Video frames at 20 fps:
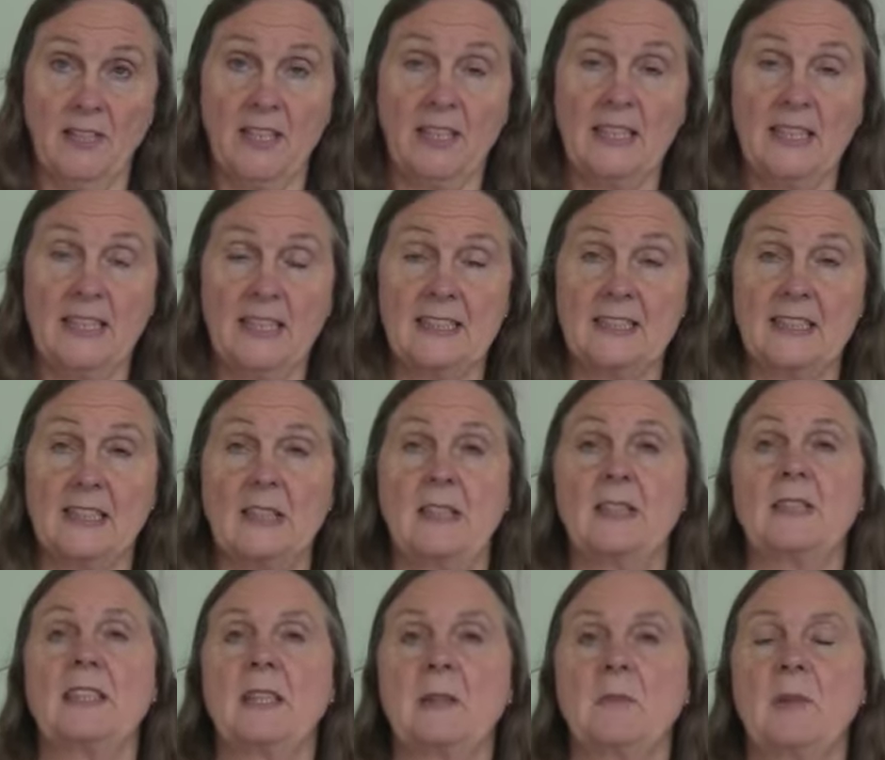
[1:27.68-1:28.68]
it needs to go
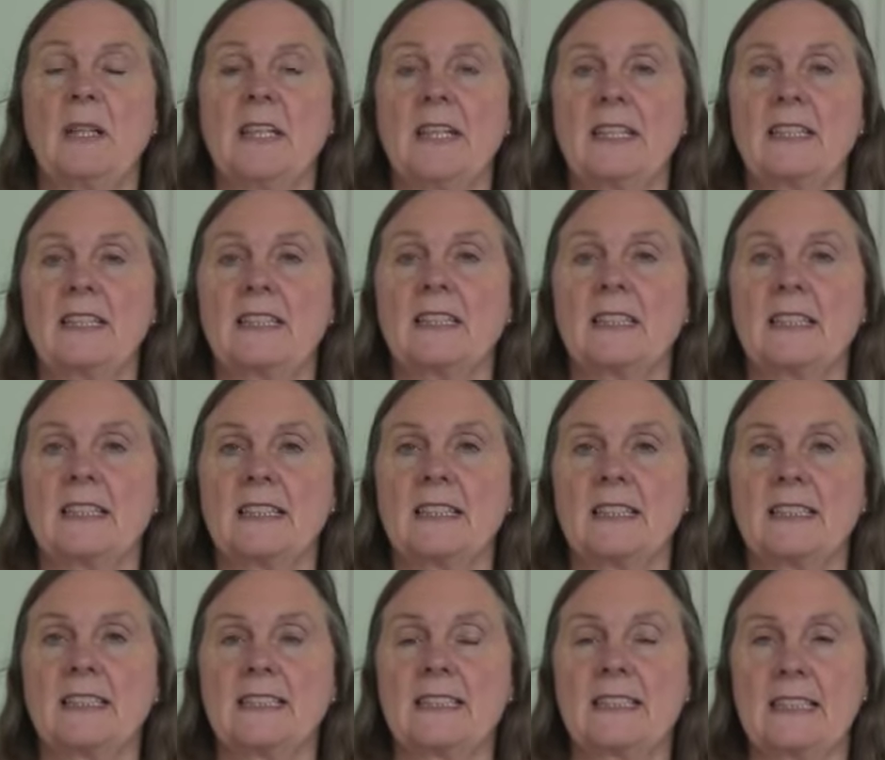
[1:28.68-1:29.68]
deeply into
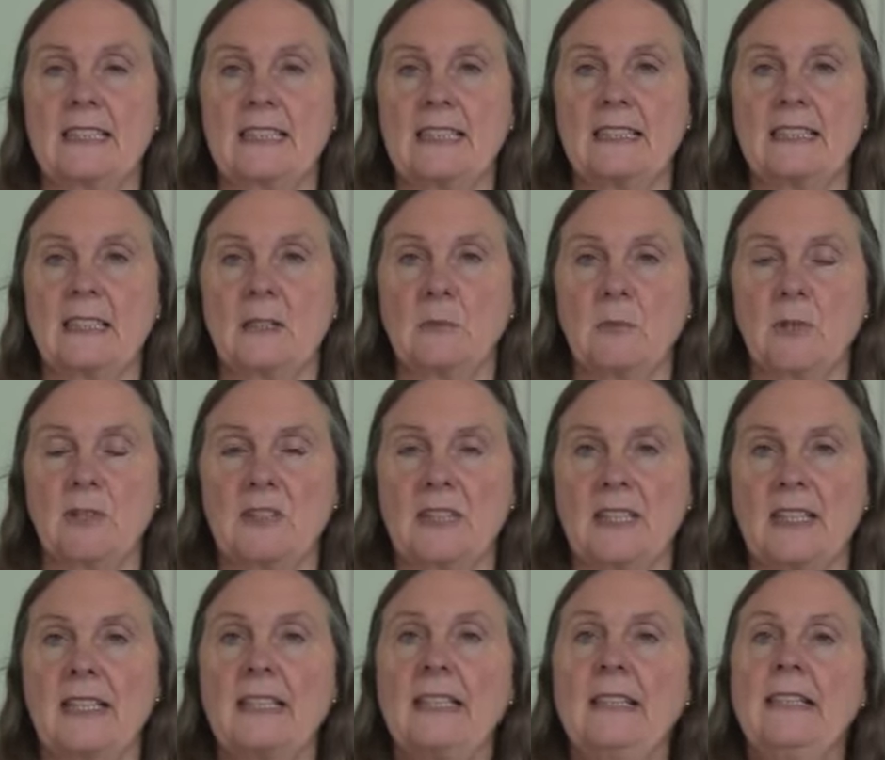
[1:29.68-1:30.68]
the
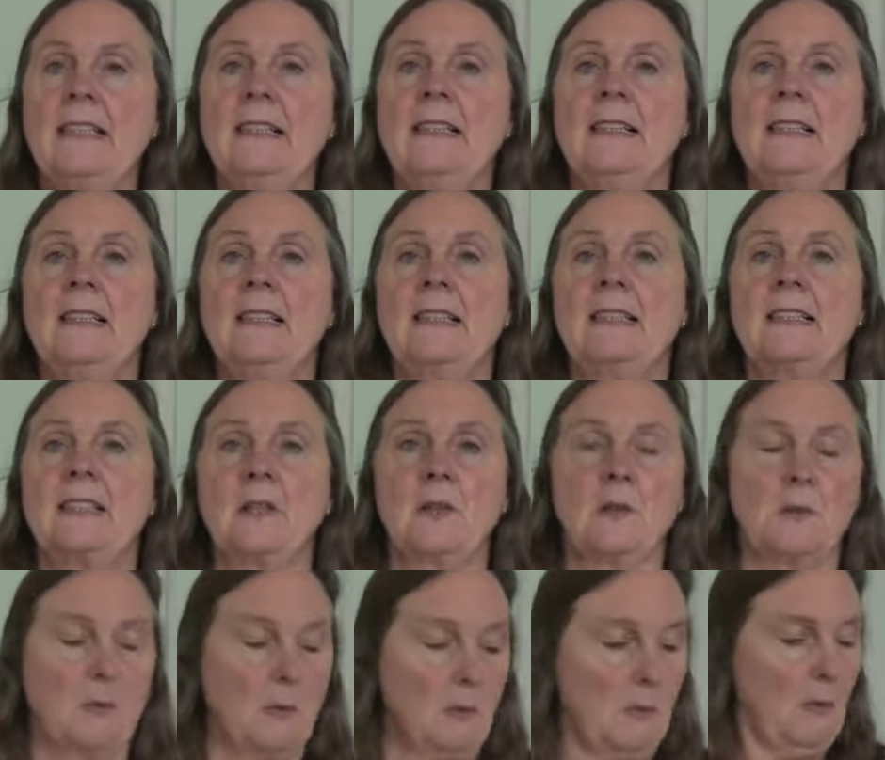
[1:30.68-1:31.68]
body.
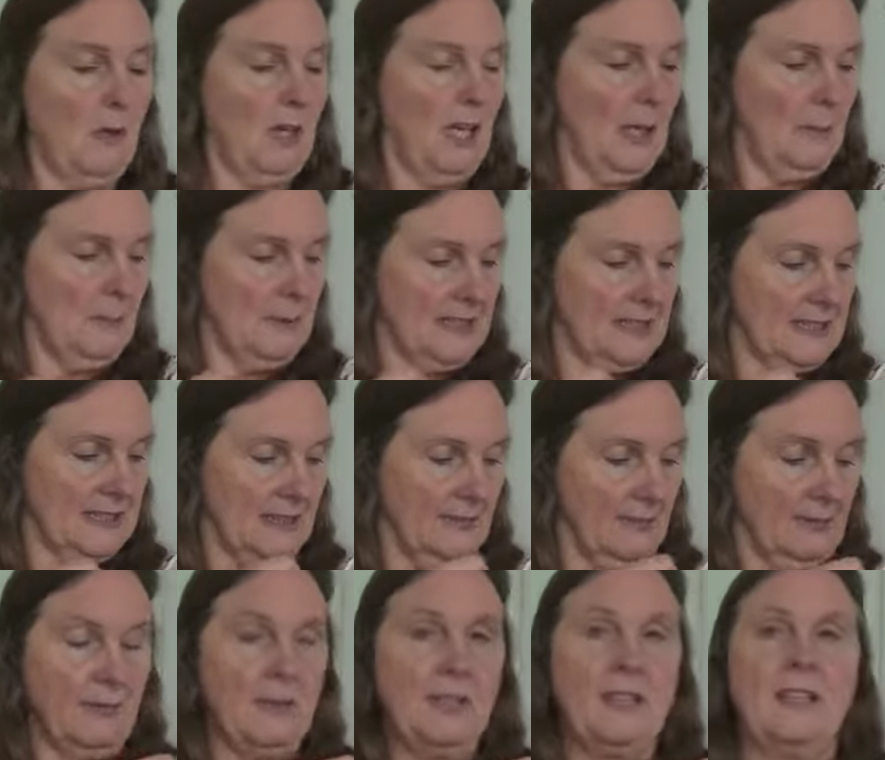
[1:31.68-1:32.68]
So what happens
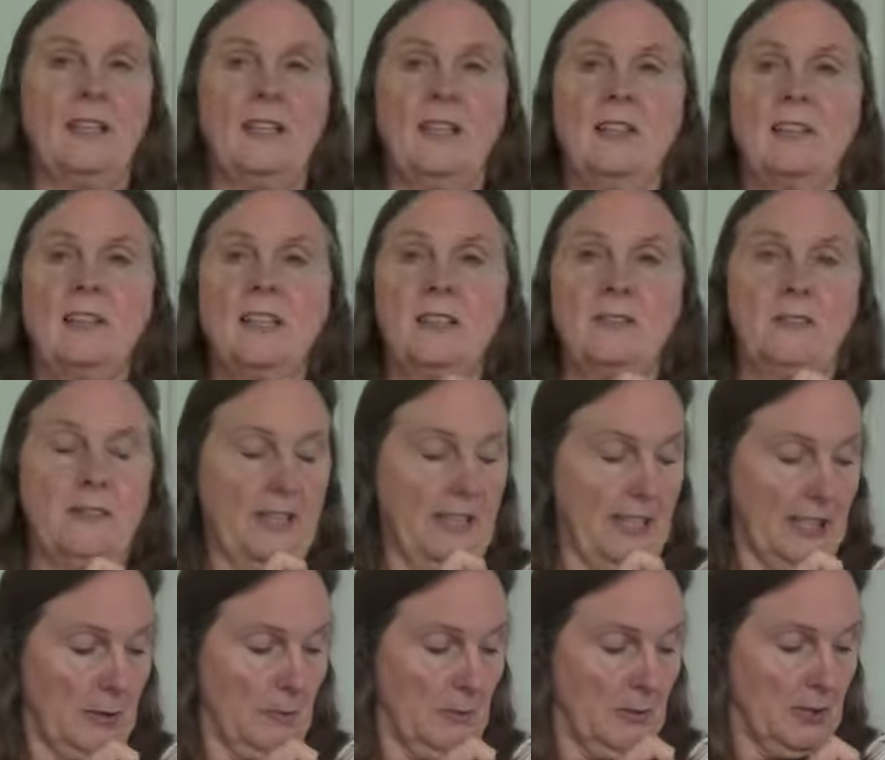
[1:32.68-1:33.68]
if we are looking for an
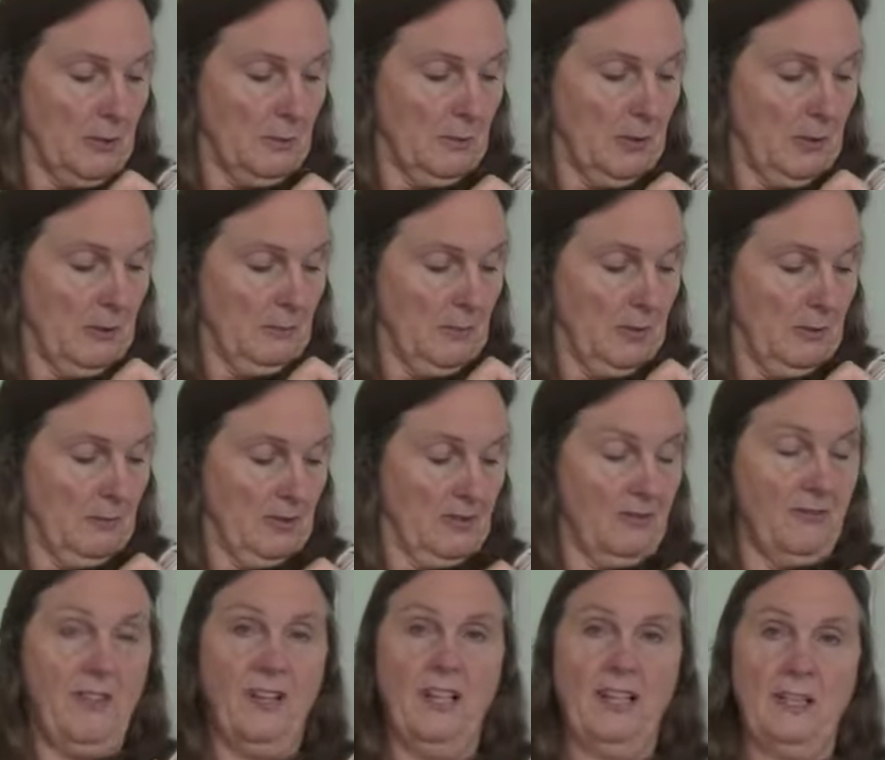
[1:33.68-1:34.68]
acupuncture point? We would
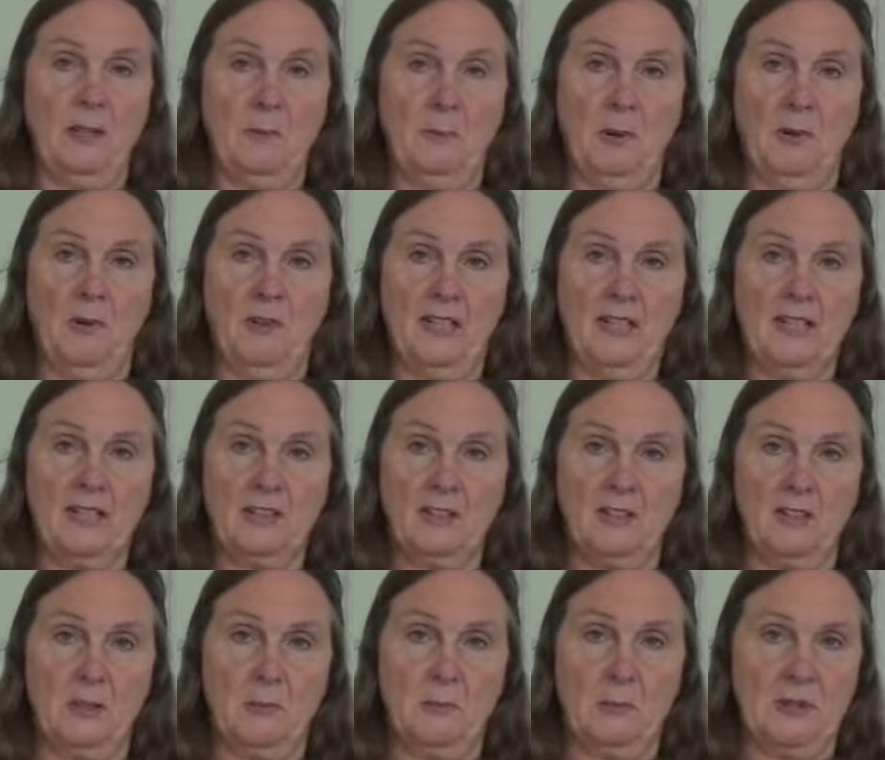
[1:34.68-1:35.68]
find a point
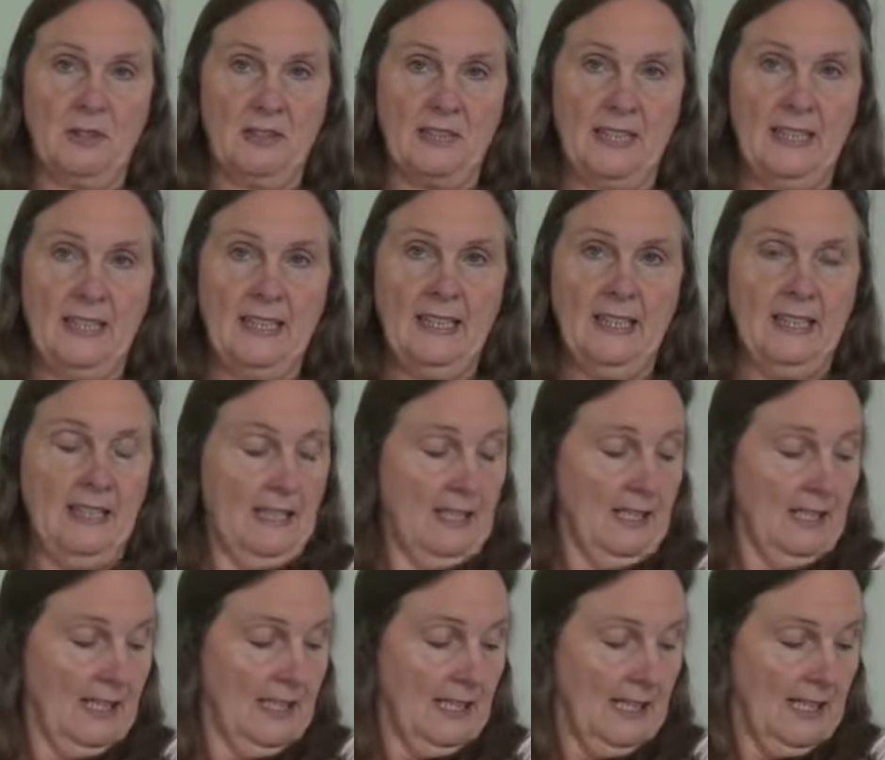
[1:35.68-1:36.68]
on the body,
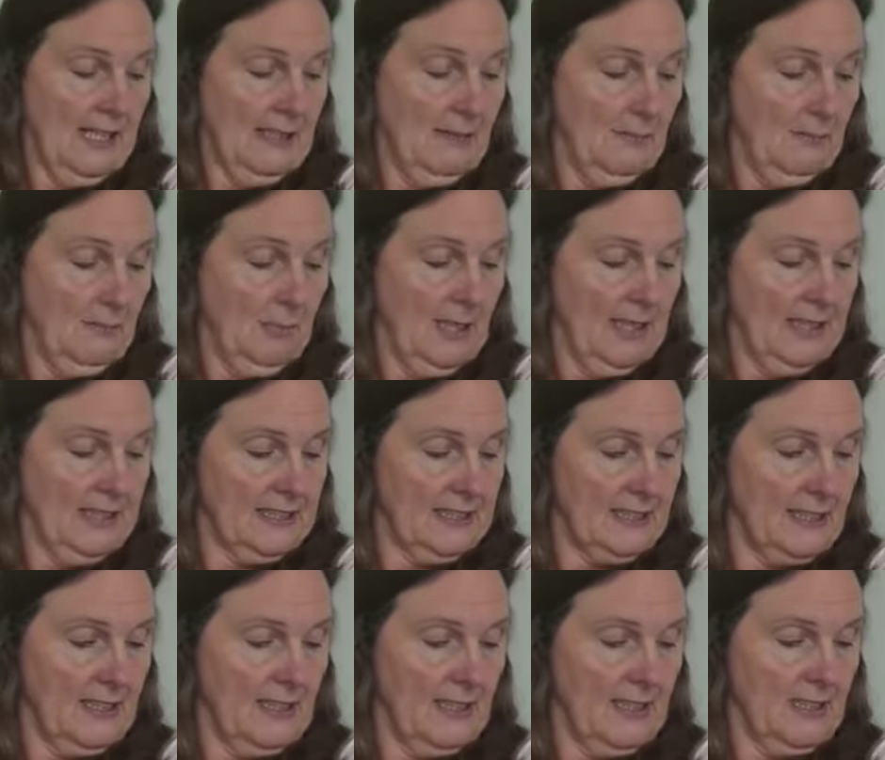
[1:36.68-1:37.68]
place
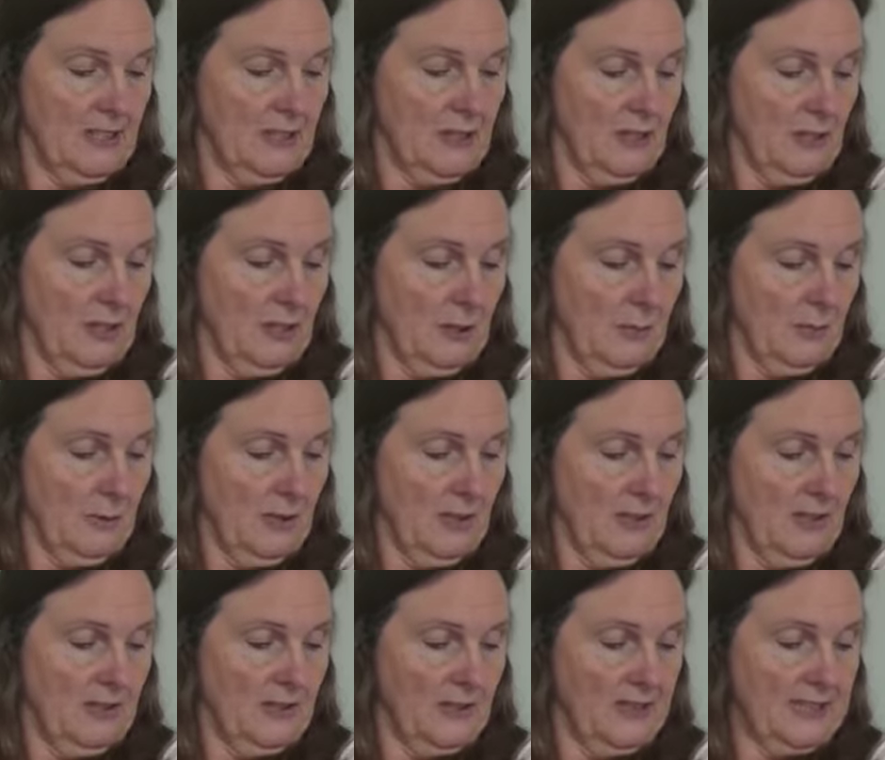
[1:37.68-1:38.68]
the guide tube
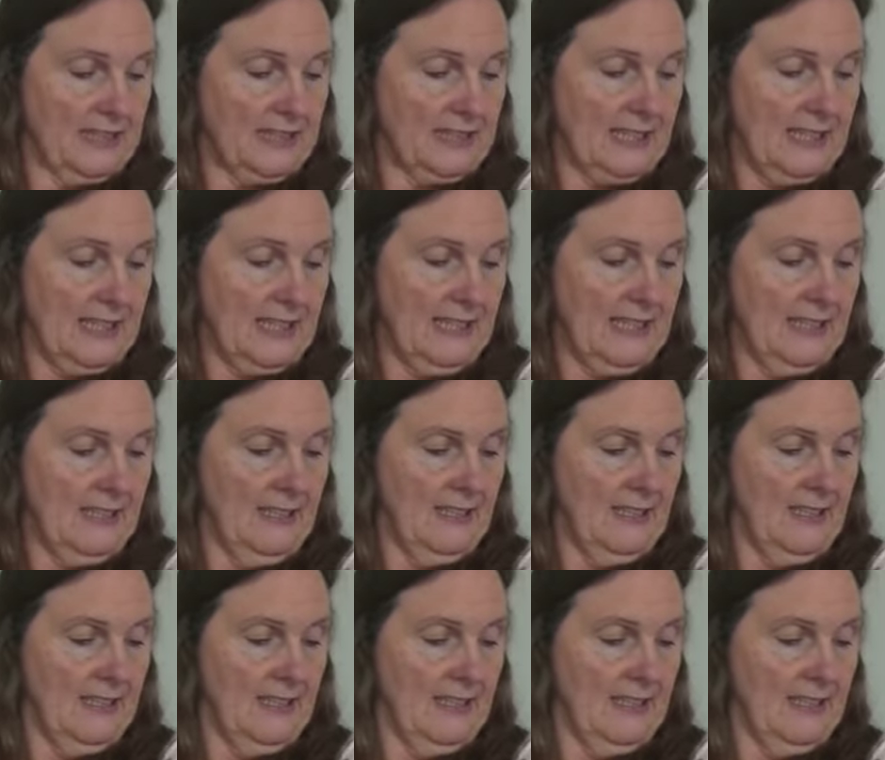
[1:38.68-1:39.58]
on the skin,